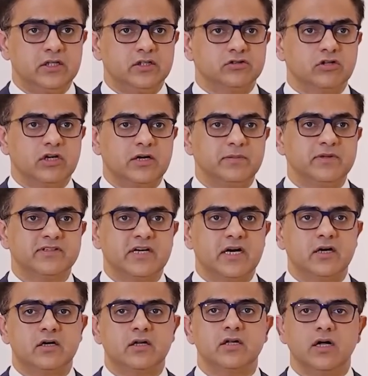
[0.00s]
So let me
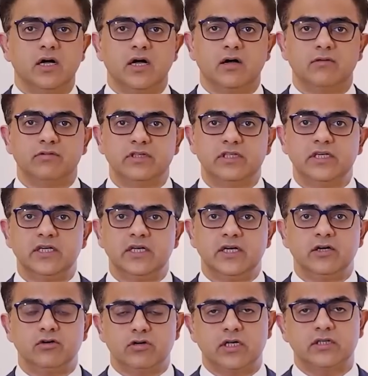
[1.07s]
start with
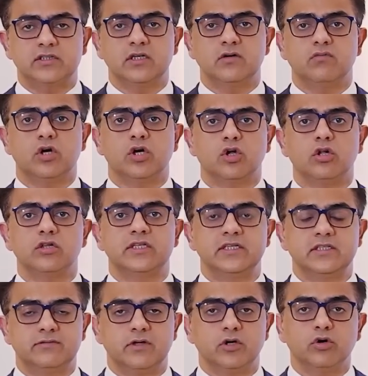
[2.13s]
the introduction, what all
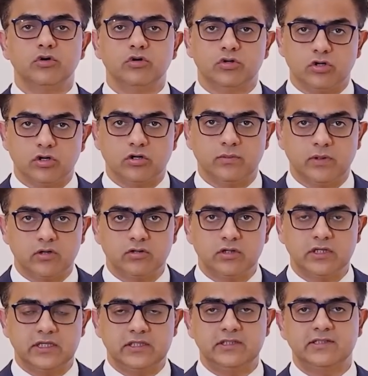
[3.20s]
things we are going to talk about
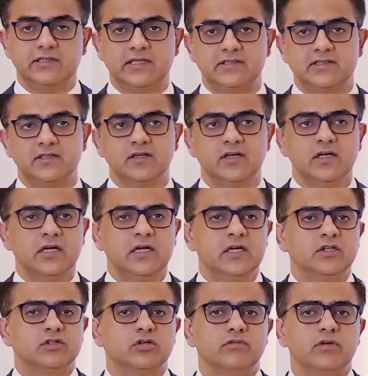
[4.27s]
in this lesson.
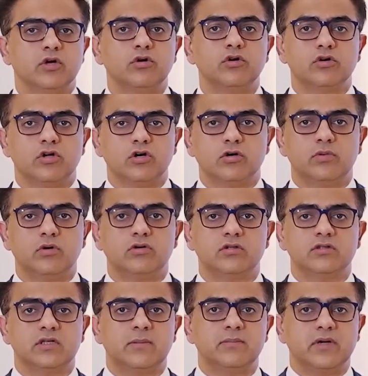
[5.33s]
So we are going to talk about
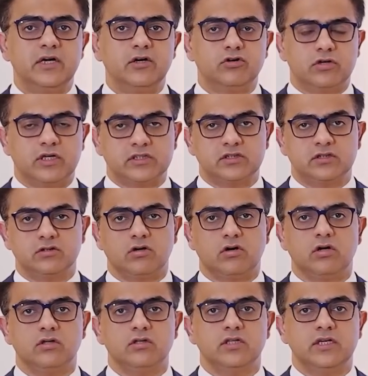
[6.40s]
some introduction
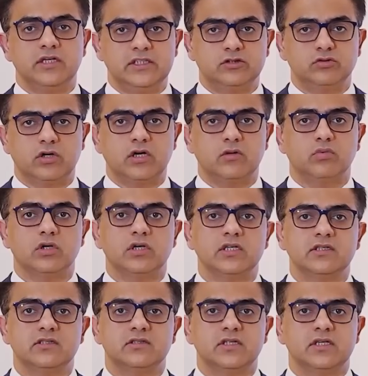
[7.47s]
on the knee joint, what
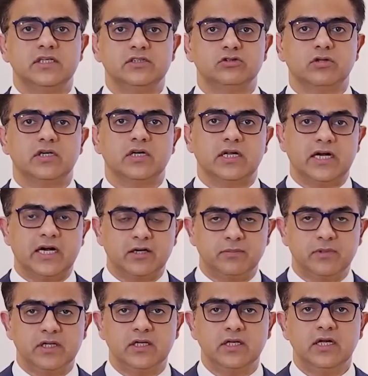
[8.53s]
is the knee joint
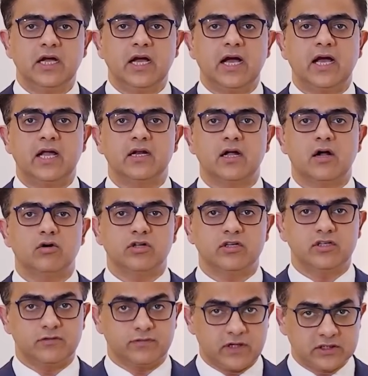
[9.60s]
anatomy and how does
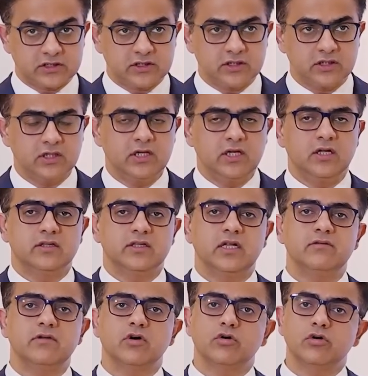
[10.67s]
it function.
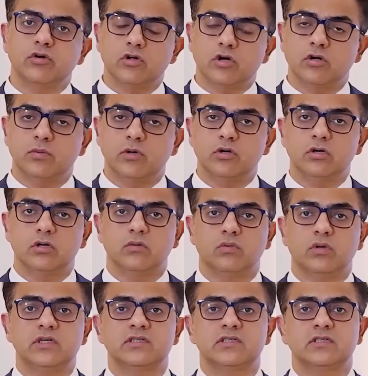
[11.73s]
Then we are going to talk about
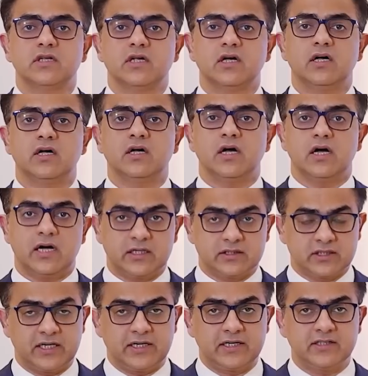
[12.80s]
what's
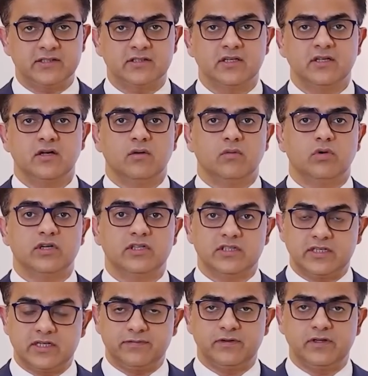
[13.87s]
arthritis, what is the
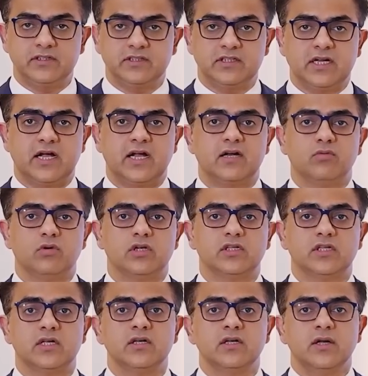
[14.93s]
definition and what are
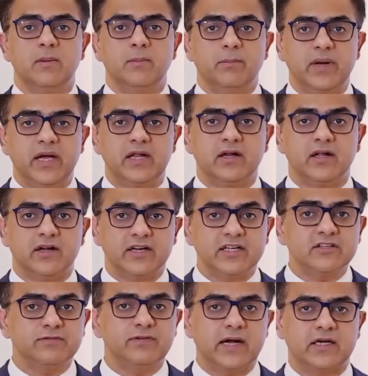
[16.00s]
the main
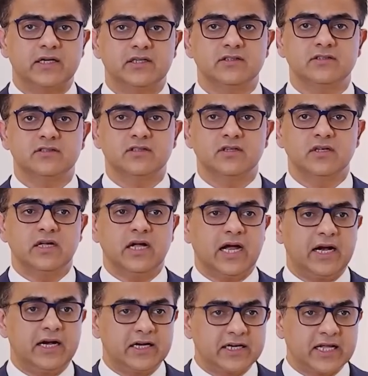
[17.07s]
risk factors
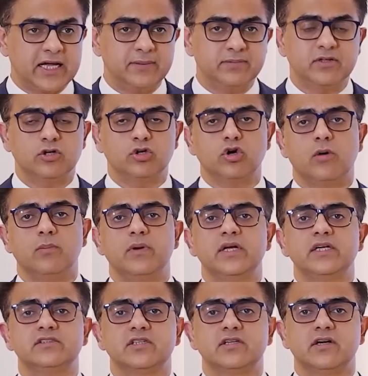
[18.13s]
and types and
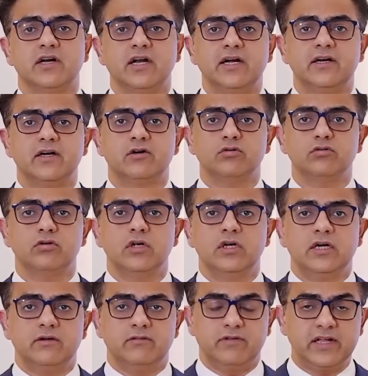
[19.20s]
complications related to
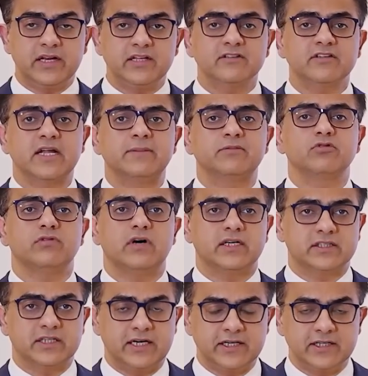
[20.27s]
various types of
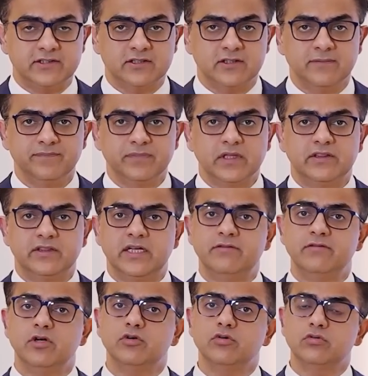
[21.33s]
arthritis. Then
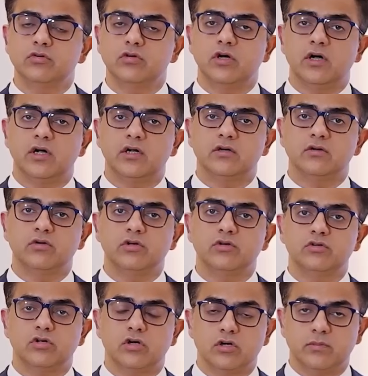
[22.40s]
we are going
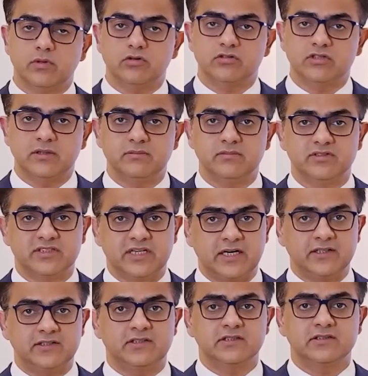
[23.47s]
to talk about some
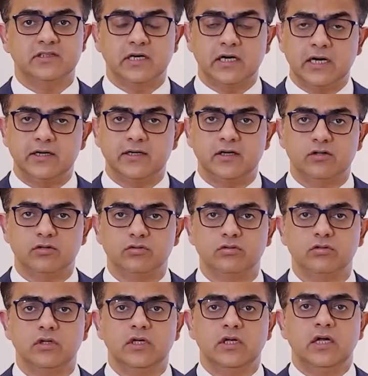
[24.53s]
statistics related
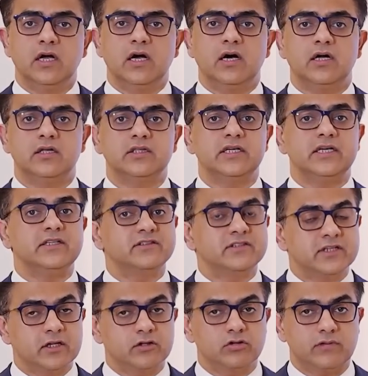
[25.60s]
to the
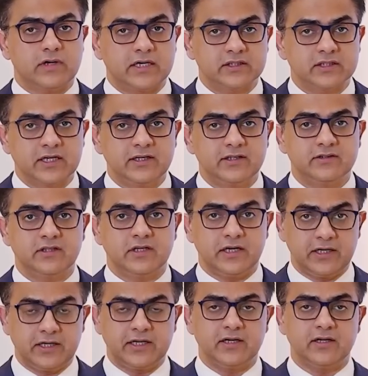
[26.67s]
incidence of arthritis in
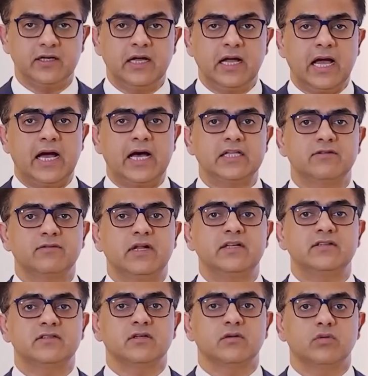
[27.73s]
India as well
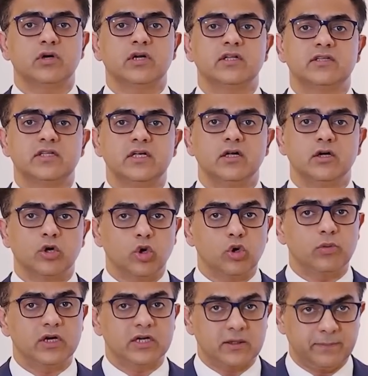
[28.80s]
as what is the
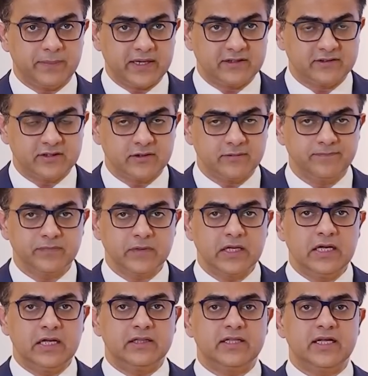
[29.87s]
global comparison.
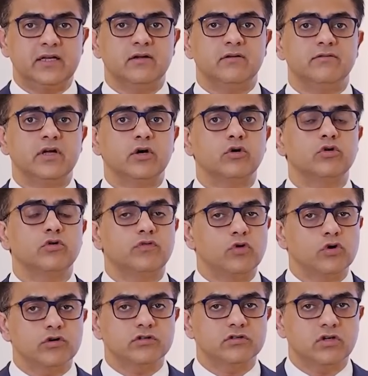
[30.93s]
Then we are going to
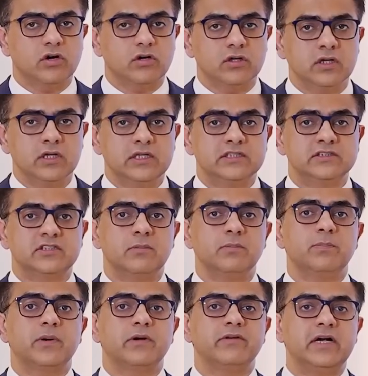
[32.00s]
focus on
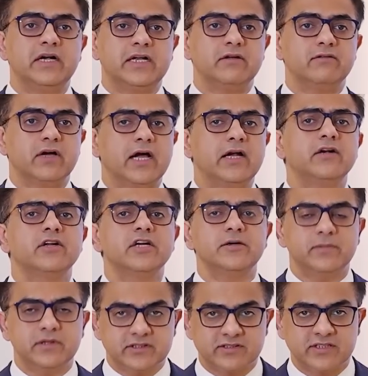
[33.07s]
some preventive and
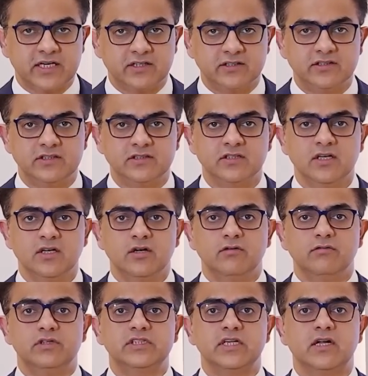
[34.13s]
treatment strategies
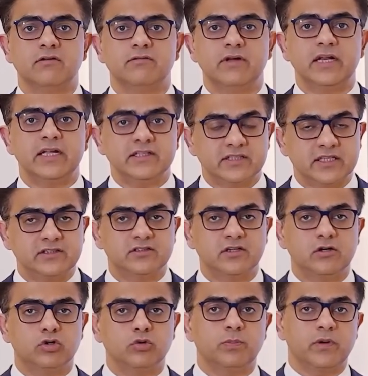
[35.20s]
which are very
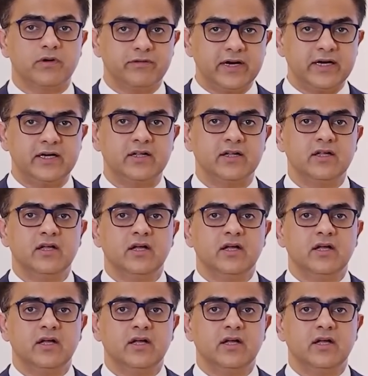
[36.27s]
essential to prevent